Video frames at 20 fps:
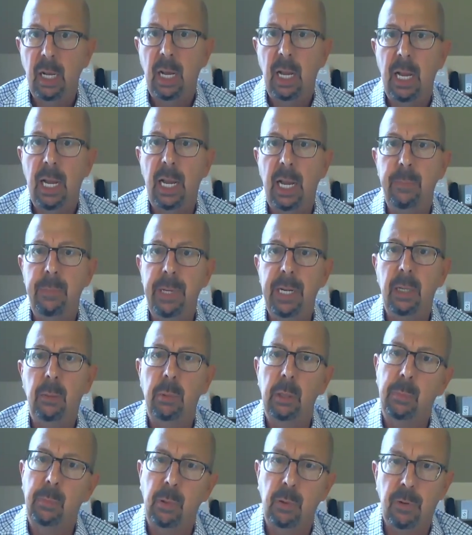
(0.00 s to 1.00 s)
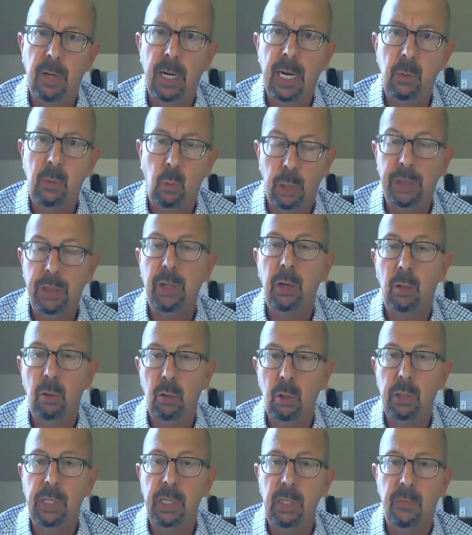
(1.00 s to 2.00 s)
and be able to provide what they're
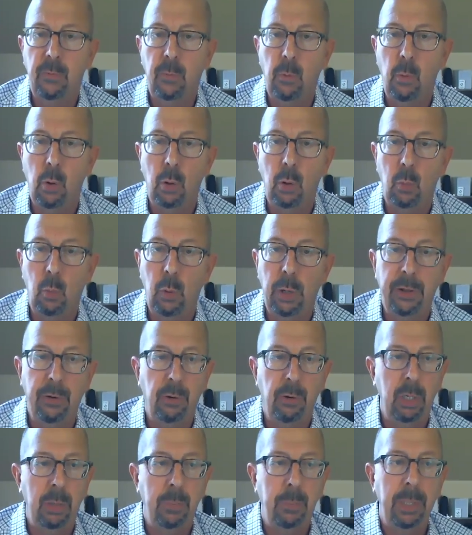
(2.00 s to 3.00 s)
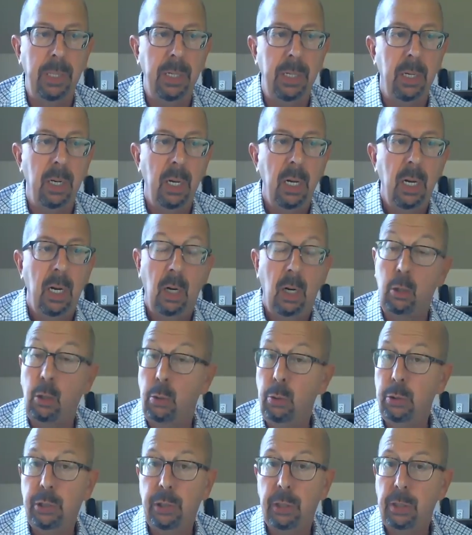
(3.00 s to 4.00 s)
looking for, whether it be
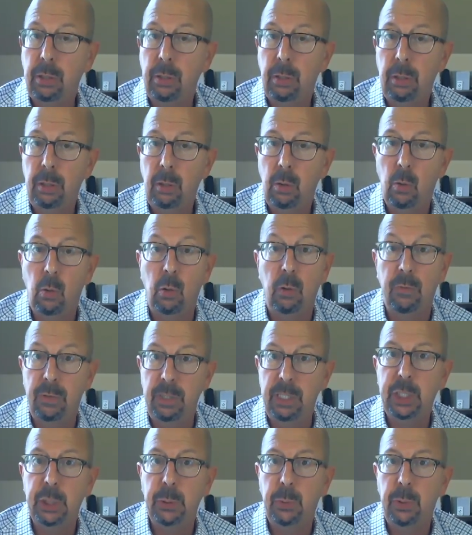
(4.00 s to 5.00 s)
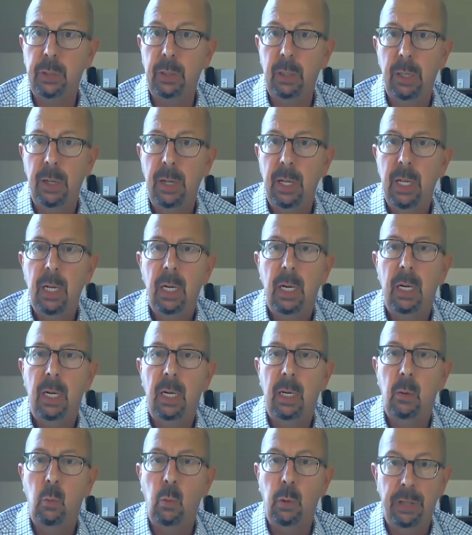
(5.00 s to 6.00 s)
acoustical or visual.
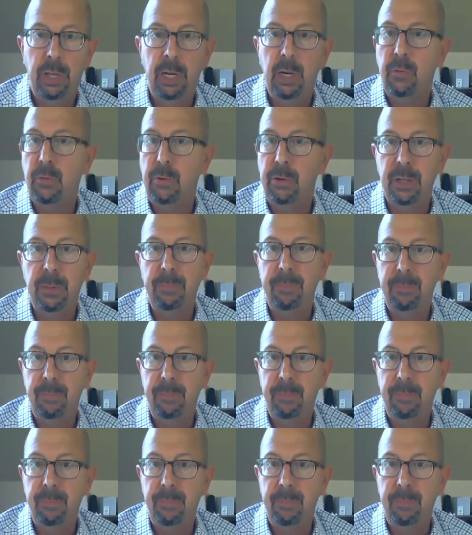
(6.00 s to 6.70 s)
We're there for them.